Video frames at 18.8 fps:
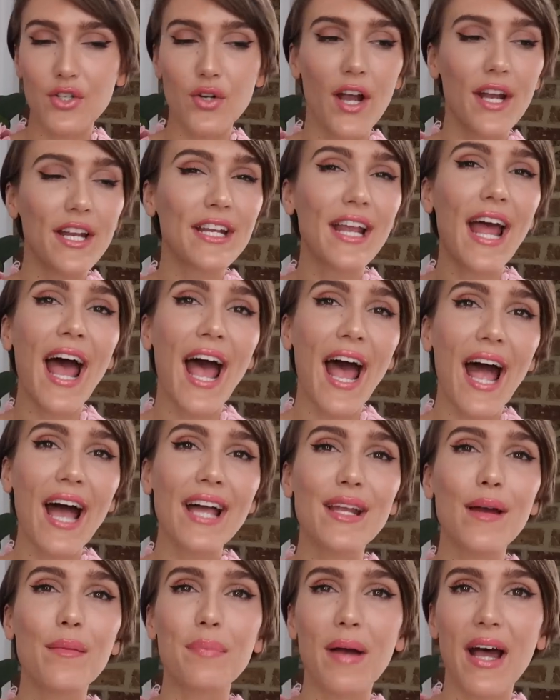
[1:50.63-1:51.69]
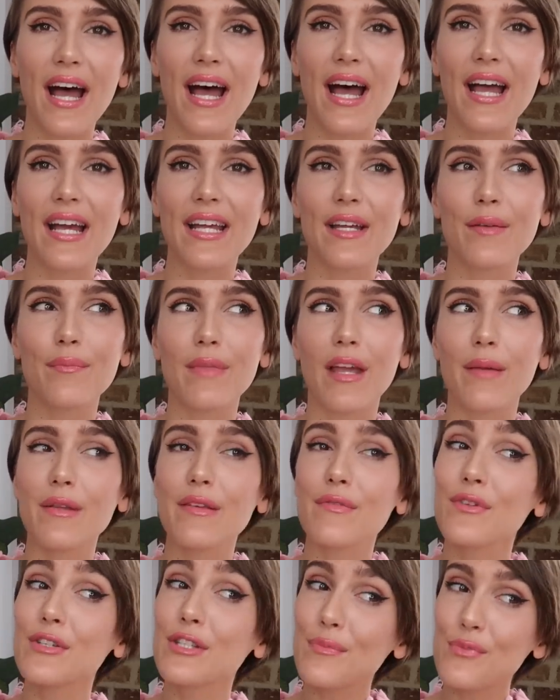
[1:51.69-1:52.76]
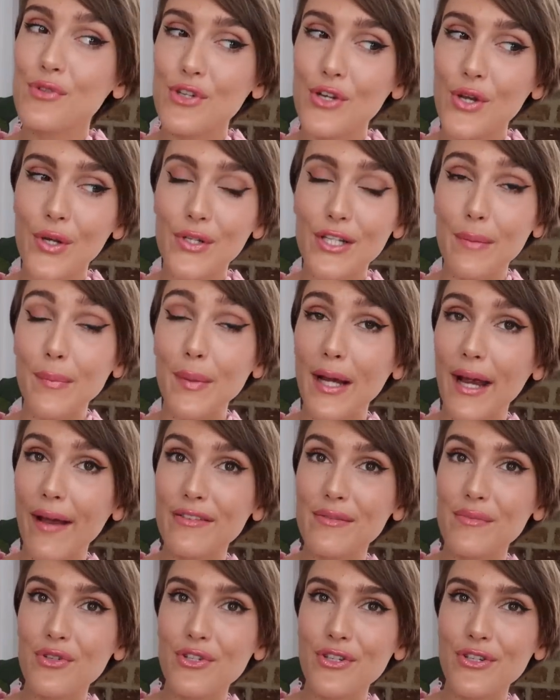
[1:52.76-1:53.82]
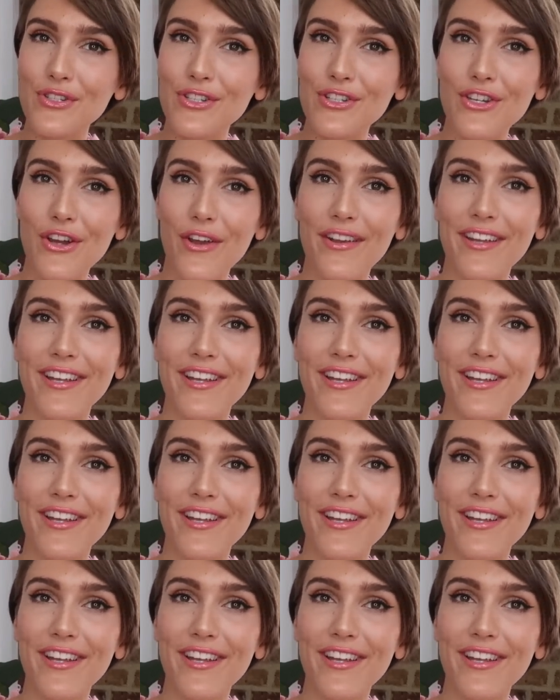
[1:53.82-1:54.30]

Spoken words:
Try it in a hat, a bag, maybe even some shoes. I might have some shoes to show